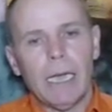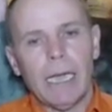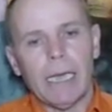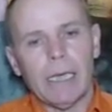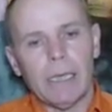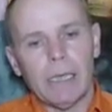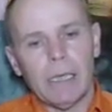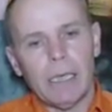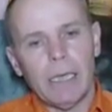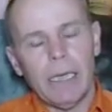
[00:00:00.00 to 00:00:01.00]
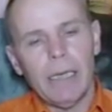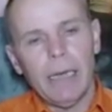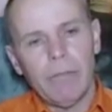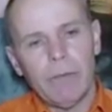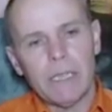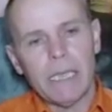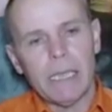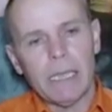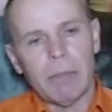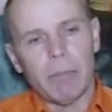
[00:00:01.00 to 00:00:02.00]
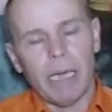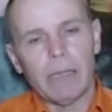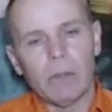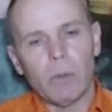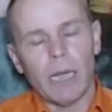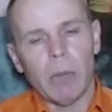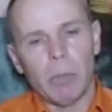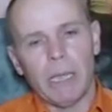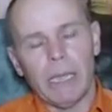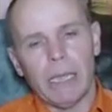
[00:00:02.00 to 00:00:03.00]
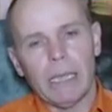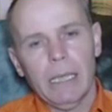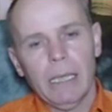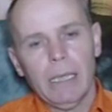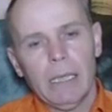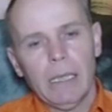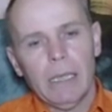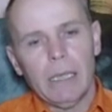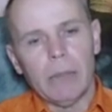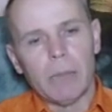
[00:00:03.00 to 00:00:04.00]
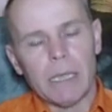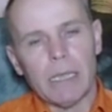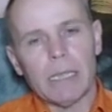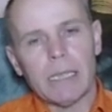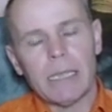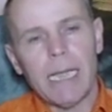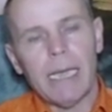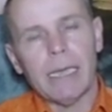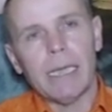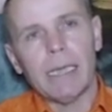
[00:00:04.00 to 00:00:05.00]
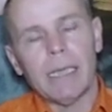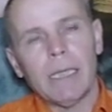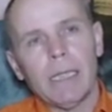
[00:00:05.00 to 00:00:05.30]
And in that physical and mental well-being, you must understand that